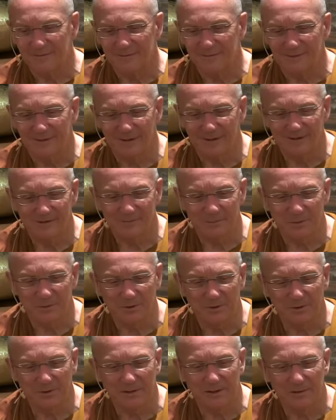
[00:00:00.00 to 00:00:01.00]

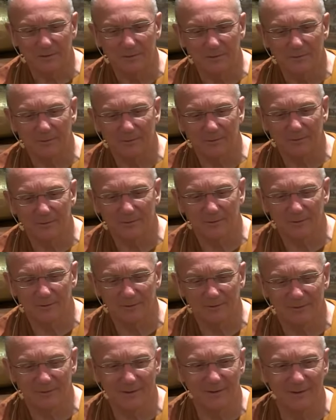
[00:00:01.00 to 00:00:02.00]
desperately
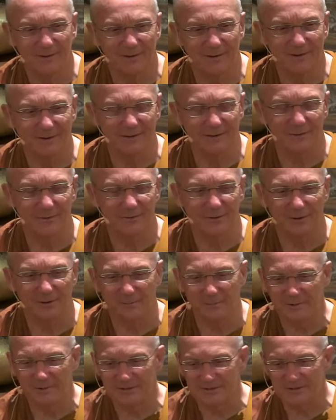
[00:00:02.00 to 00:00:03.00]
cling to our
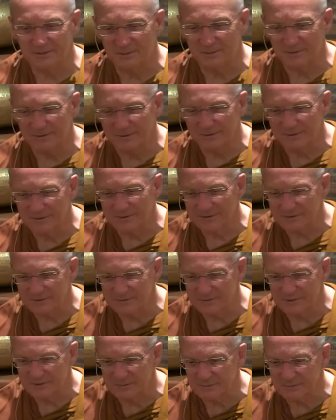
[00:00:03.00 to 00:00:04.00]
miserableness
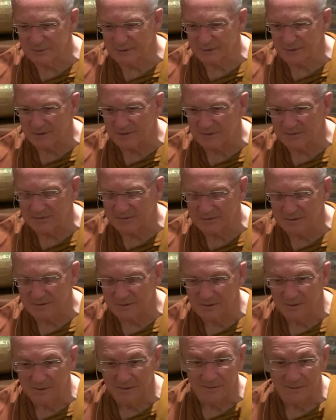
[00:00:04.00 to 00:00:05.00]
just because,
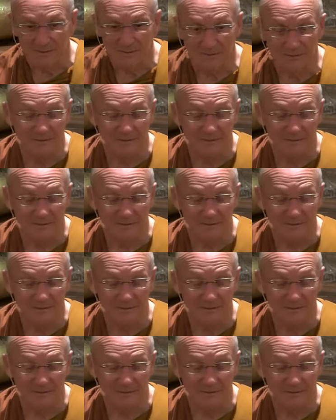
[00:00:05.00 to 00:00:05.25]
God,